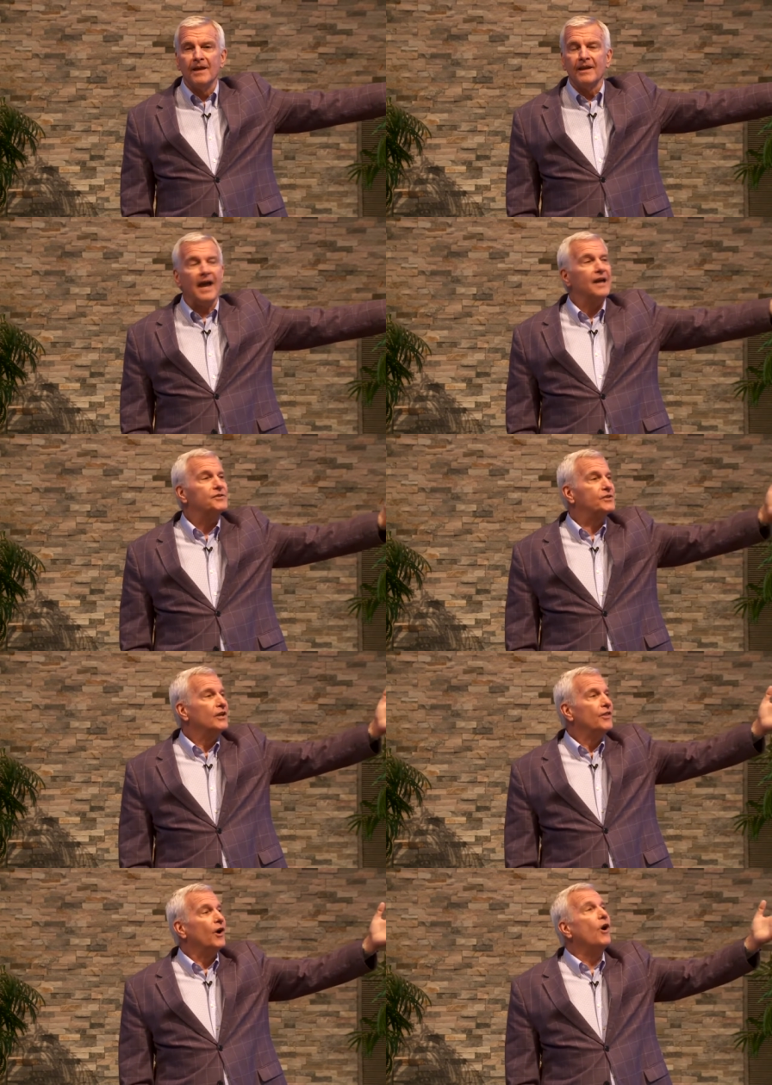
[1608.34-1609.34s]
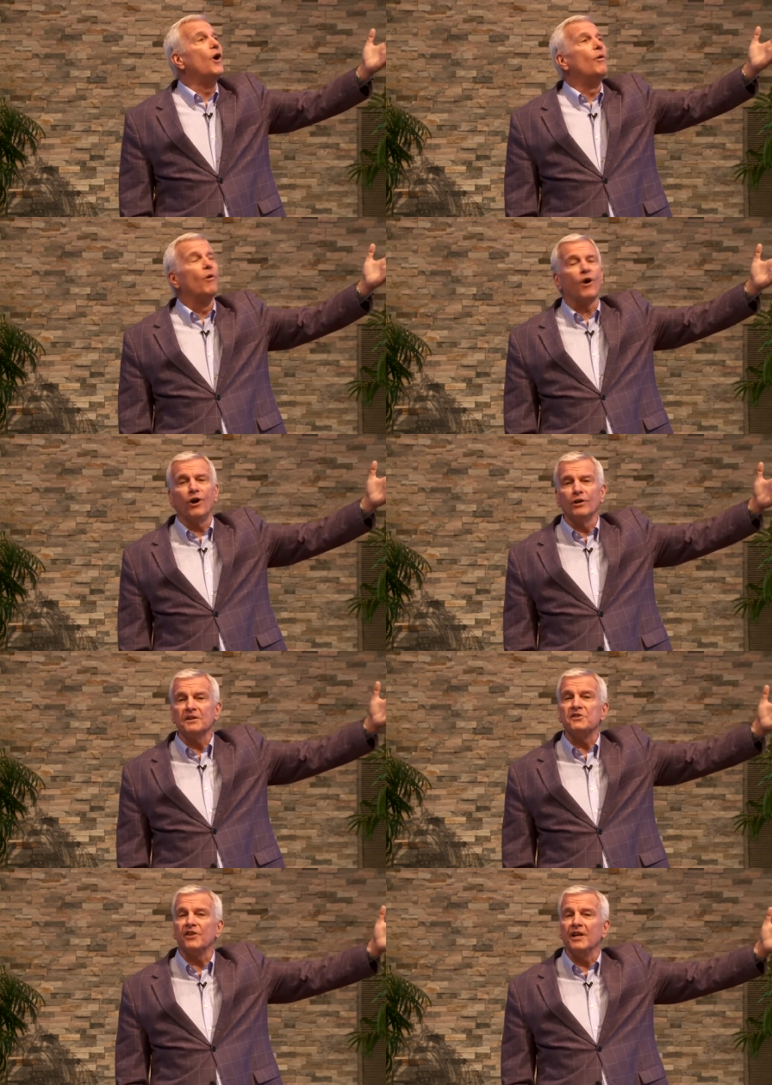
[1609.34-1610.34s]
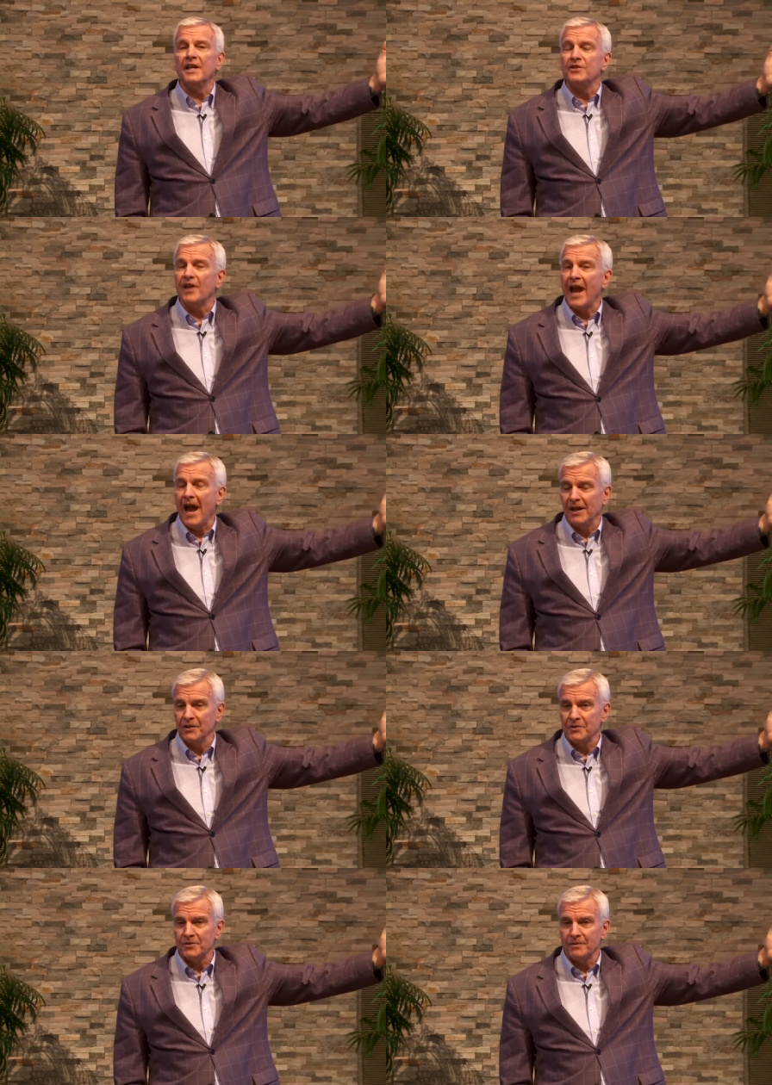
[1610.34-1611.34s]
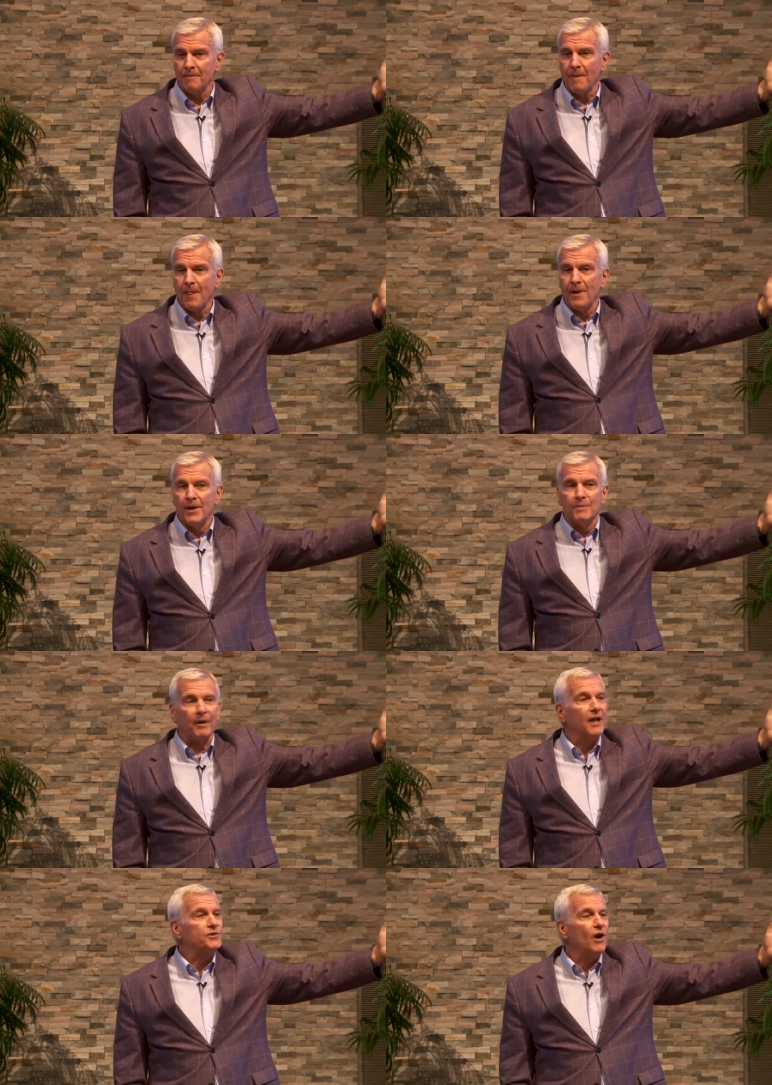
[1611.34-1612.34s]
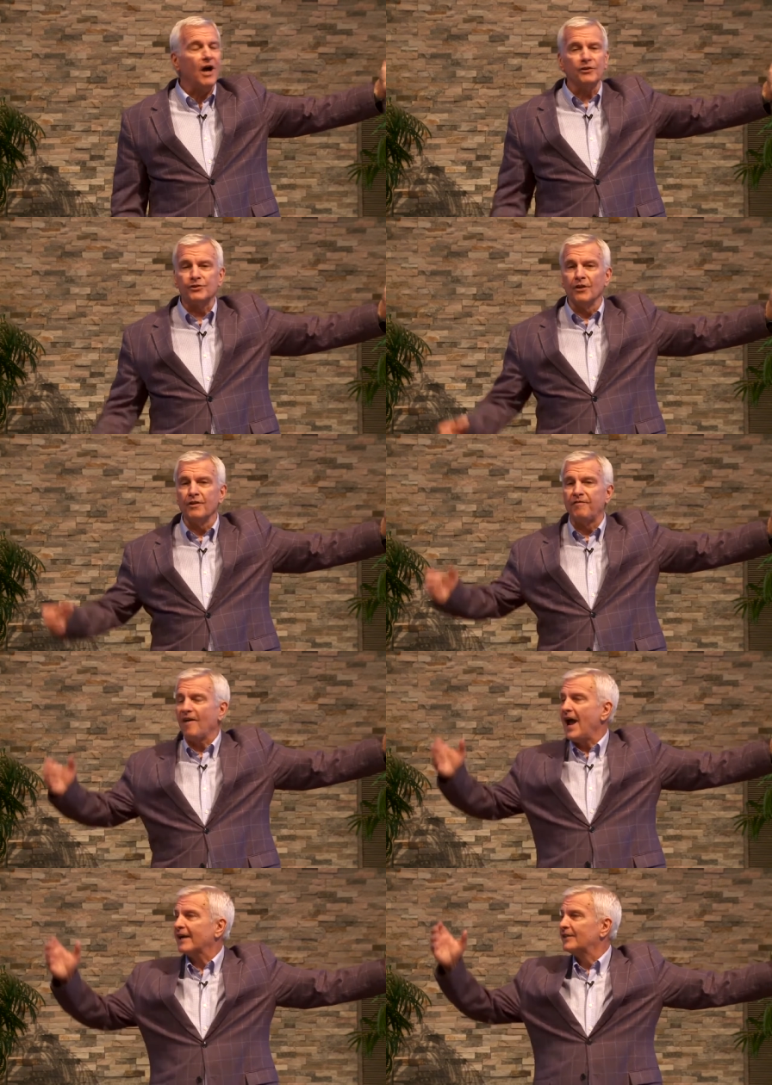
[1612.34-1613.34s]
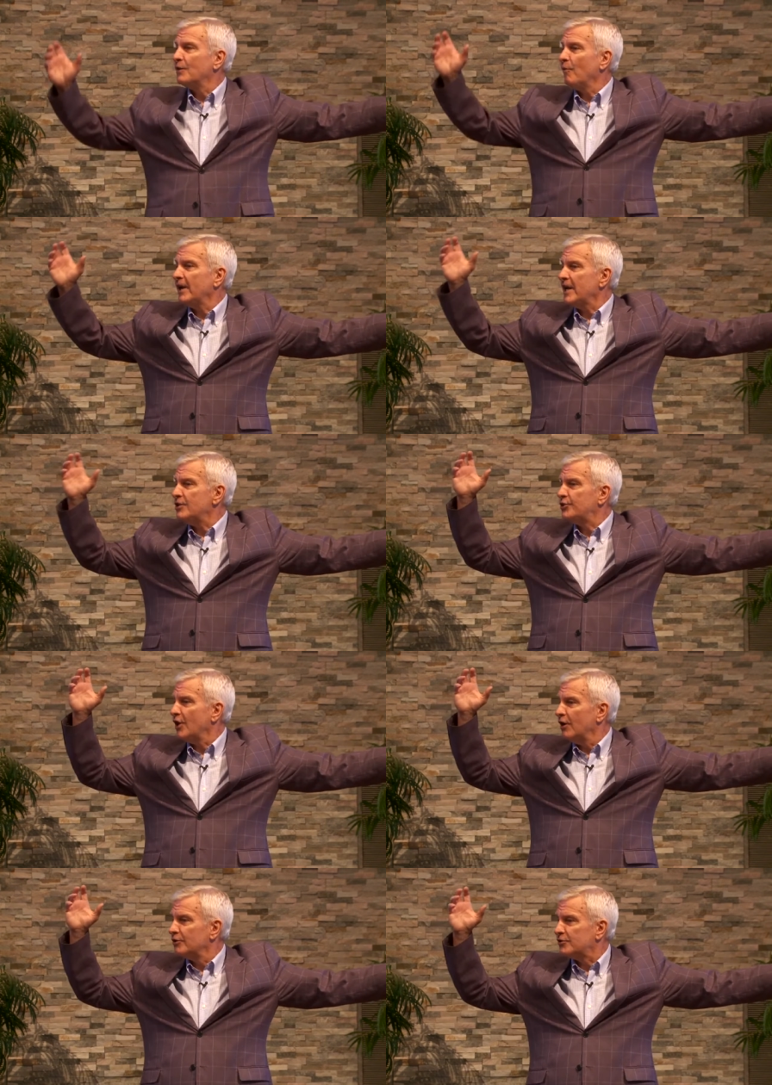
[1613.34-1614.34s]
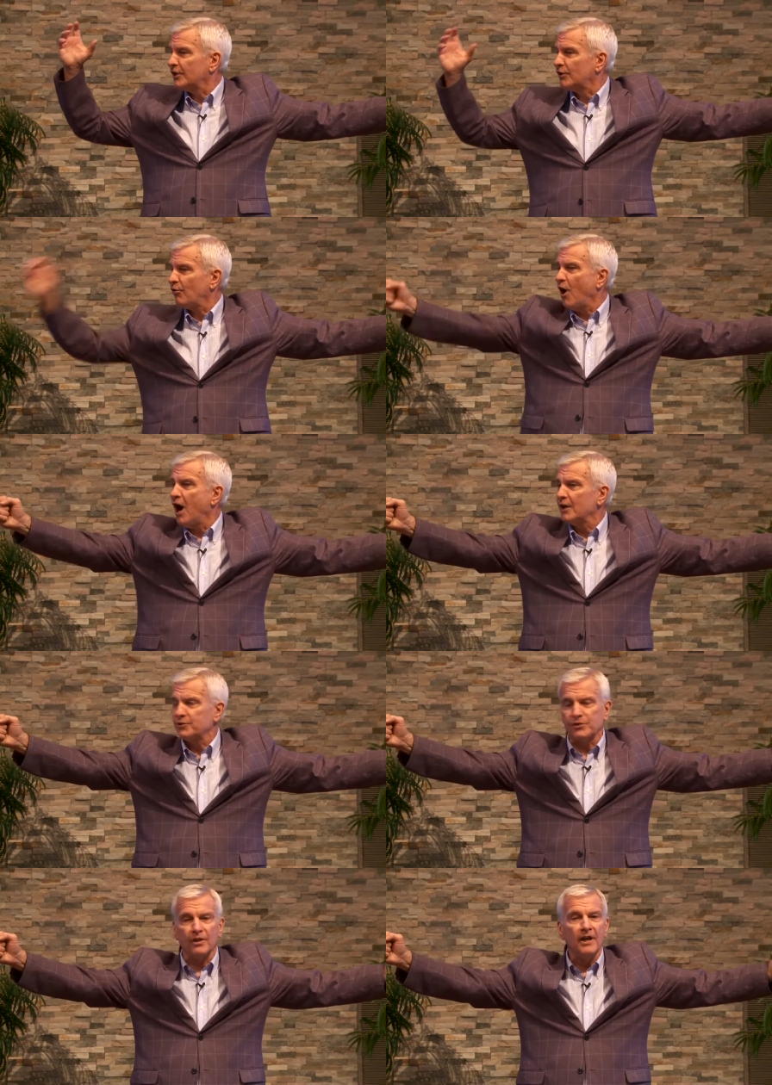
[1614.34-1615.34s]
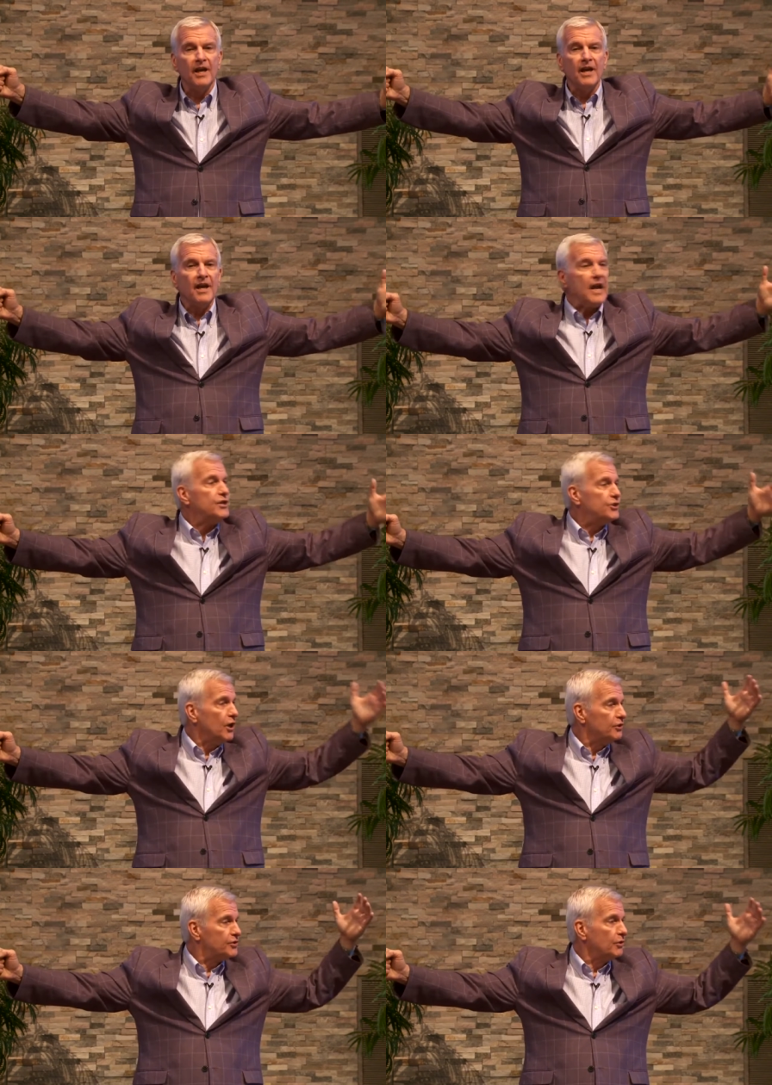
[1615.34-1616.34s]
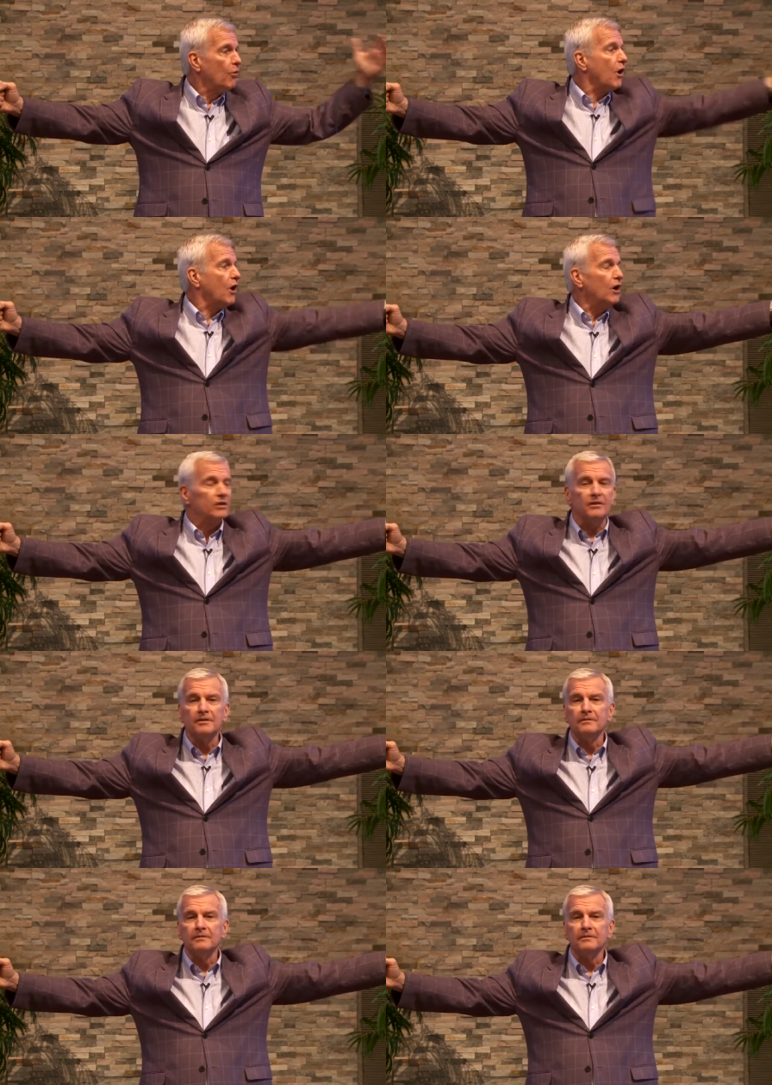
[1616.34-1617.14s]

Yes, the whole world is in his hands. But it's also the fact that when he chose the cross, he chose the world.